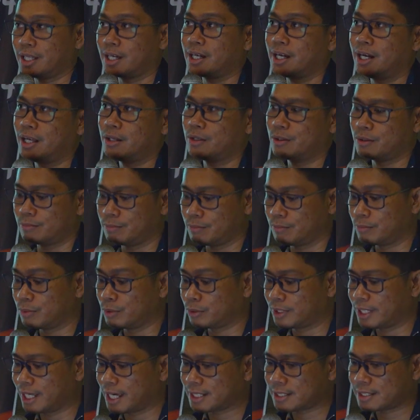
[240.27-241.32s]
Tagalog
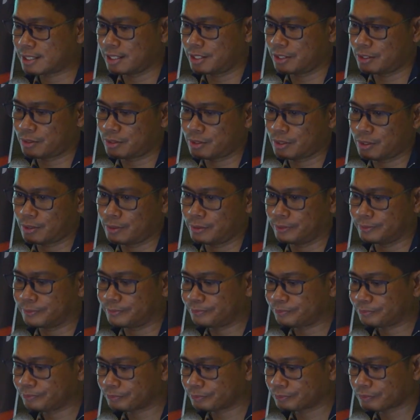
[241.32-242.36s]
butas in your code.
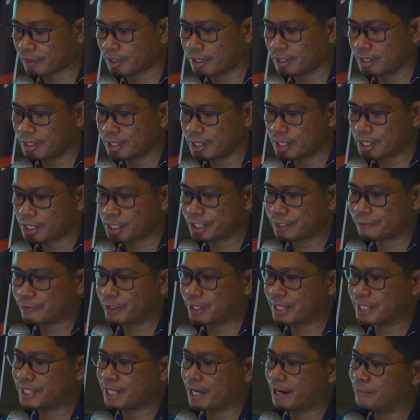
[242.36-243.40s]
Because
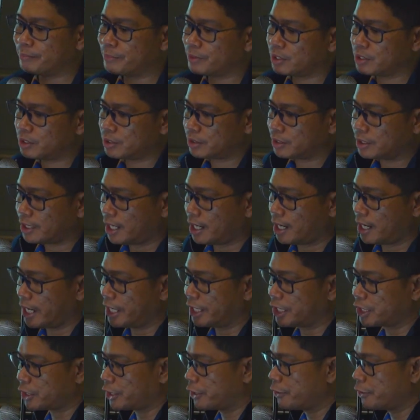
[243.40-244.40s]
for example, in